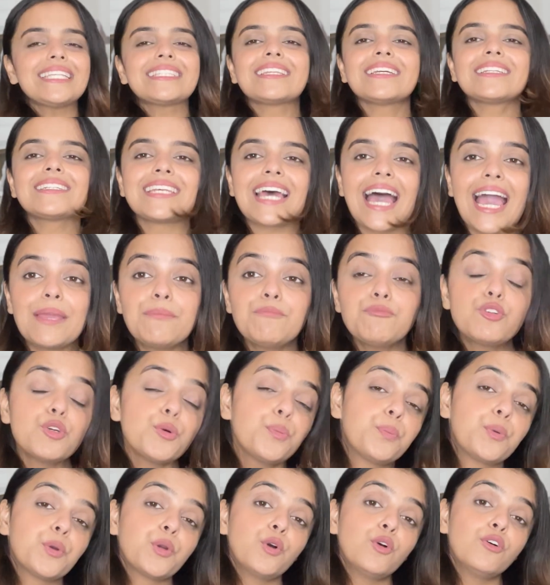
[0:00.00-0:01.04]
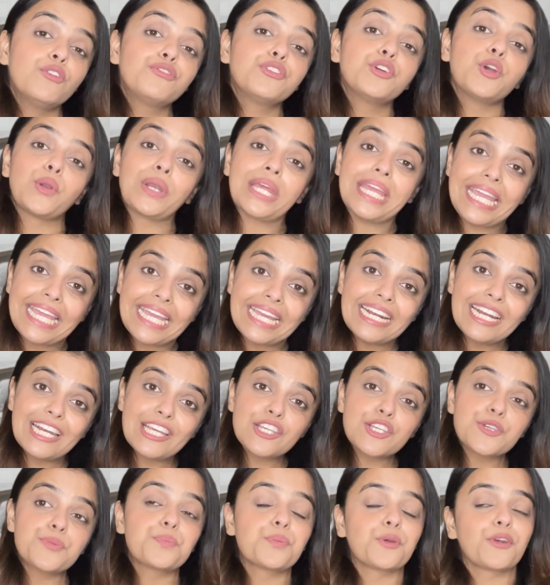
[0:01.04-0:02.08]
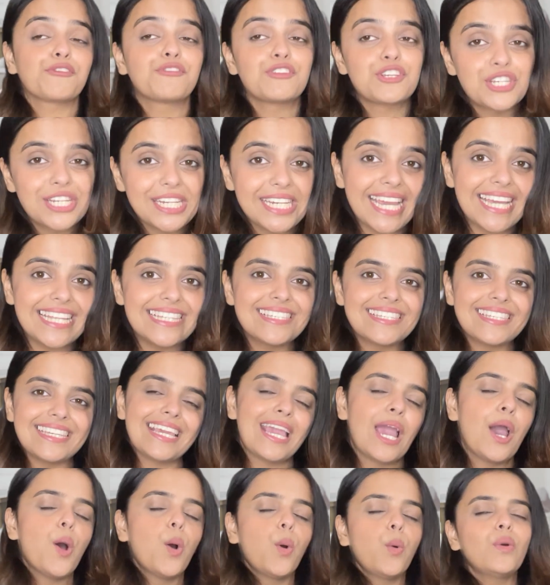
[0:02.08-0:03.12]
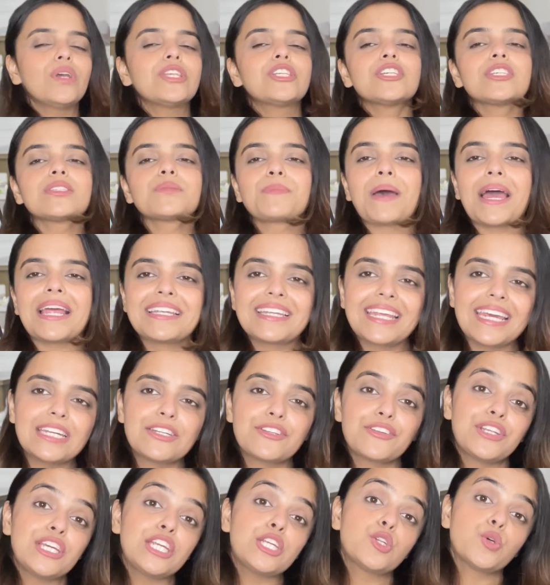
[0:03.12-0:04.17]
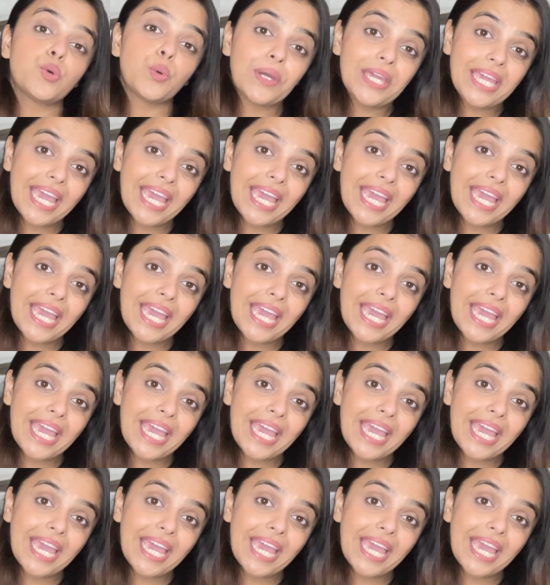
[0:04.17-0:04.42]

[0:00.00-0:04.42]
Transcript: is the time to prove your English proficiency, which is mandatory to